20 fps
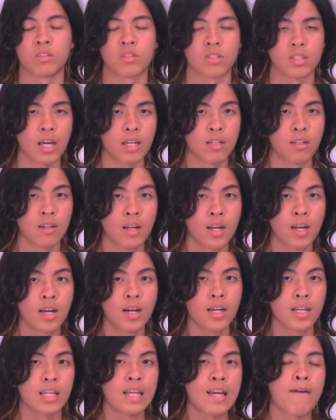Instead,
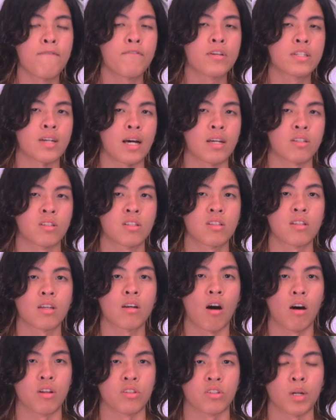he emphasizes the
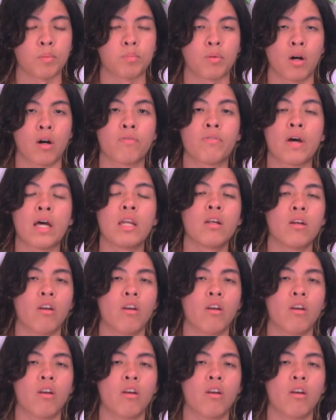concept of an